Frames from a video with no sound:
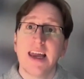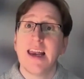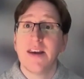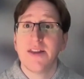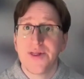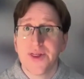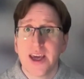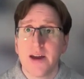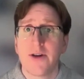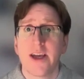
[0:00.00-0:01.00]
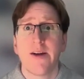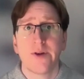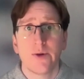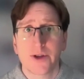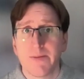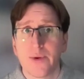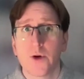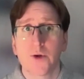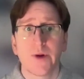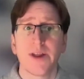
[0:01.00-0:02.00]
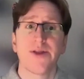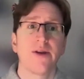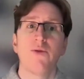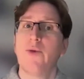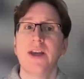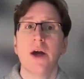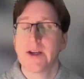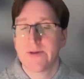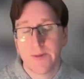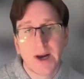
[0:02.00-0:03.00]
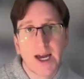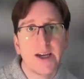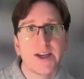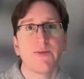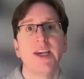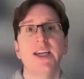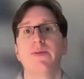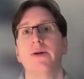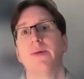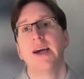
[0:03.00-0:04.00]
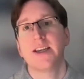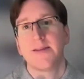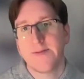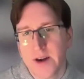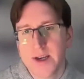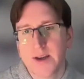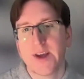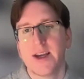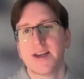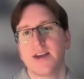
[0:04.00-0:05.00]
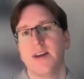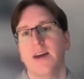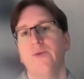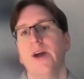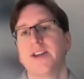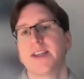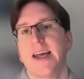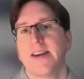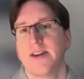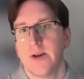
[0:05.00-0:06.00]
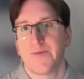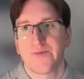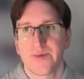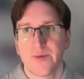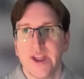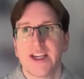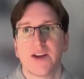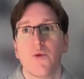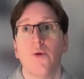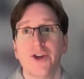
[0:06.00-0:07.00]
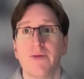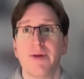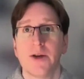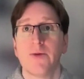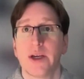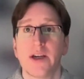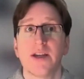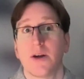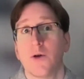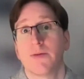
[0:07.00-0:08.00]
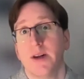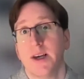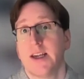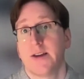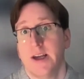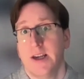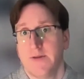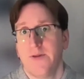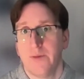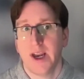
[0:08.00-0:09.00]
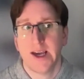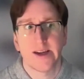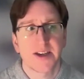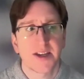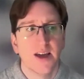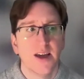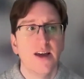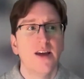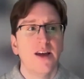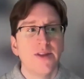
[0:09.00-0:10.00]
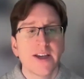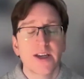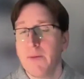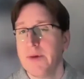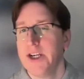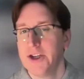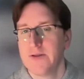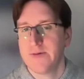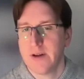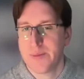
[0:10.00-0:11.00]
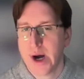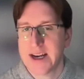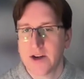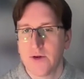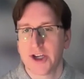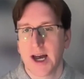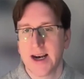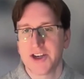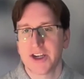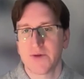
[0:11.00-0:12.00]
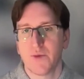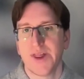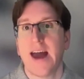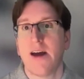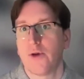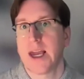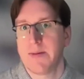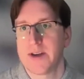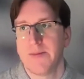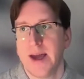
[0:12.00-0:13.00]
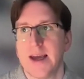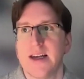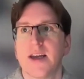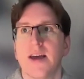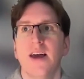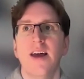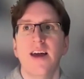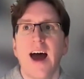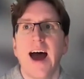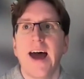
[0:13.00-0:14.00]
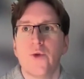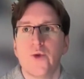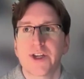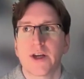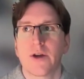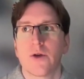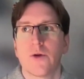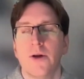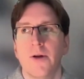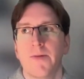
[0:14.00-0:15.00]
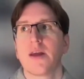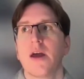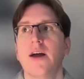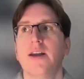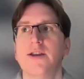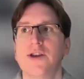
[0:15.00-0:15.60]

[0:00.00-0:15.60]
In theory, everyone's on board with, well, we know it's for players and we need to put players in front of it, and we understand that this is what we should be doing because ultimately it's for players. There's a combination of practical challenges with how games are made, and also a